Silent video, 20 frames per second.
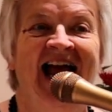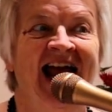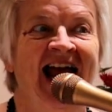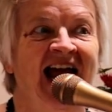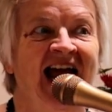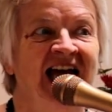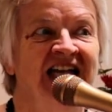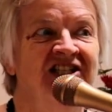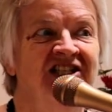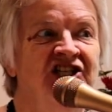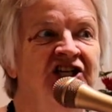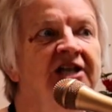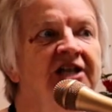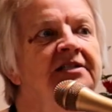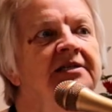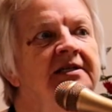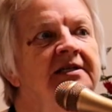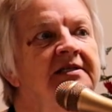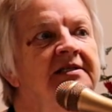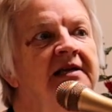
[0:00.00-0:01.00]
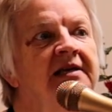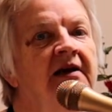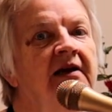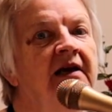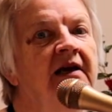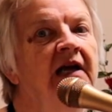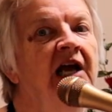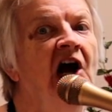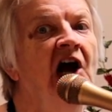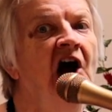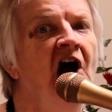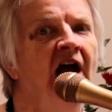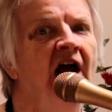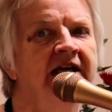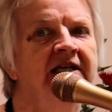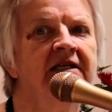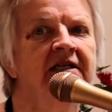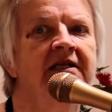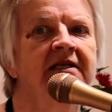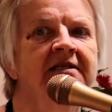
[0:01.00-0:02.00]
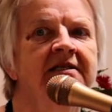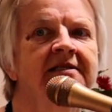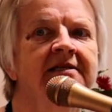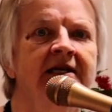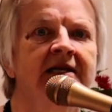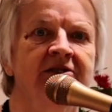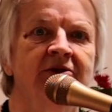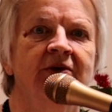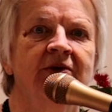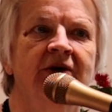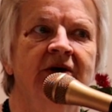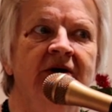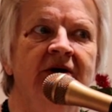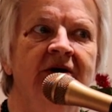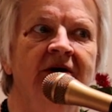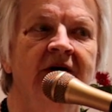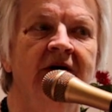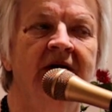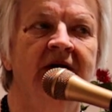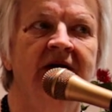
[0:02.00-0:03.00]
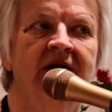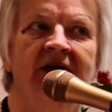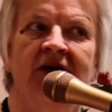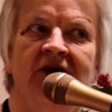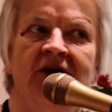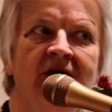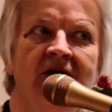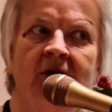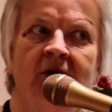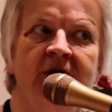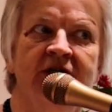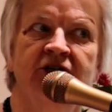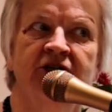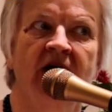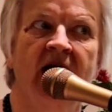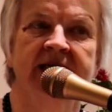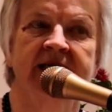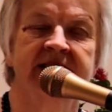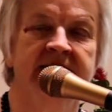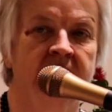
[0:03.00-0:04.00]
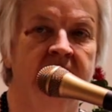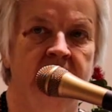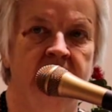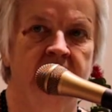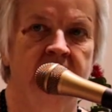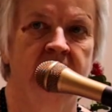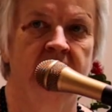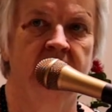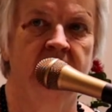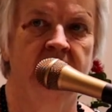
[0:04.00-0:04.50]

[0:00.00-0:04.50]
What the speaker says: And Jesus kindly said to her, "You don't know what you're asking.